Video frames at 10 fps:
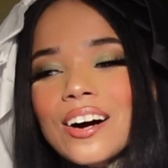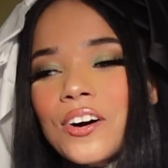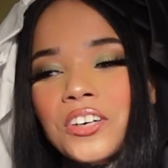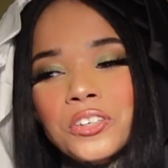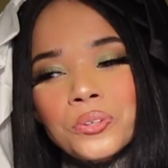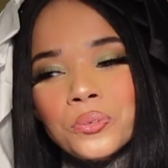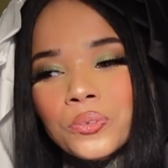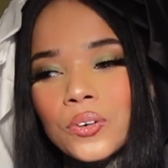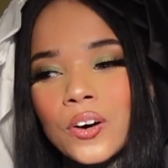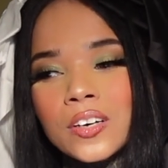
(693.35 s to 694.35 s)

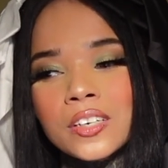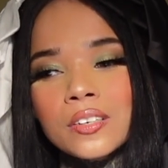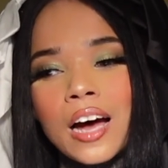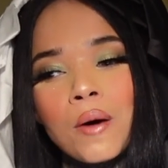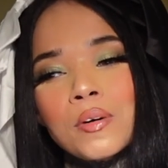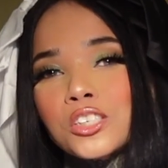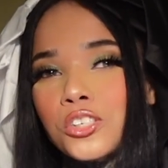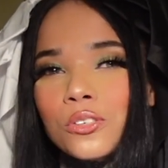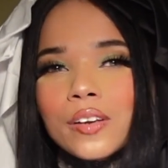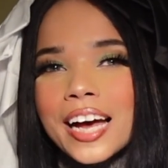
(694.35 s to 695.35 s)
How much
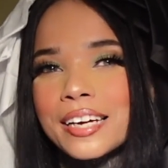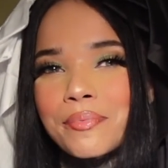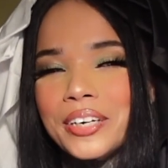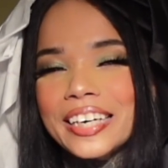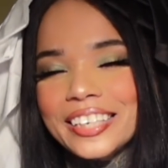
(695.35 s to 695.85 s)
do you like me?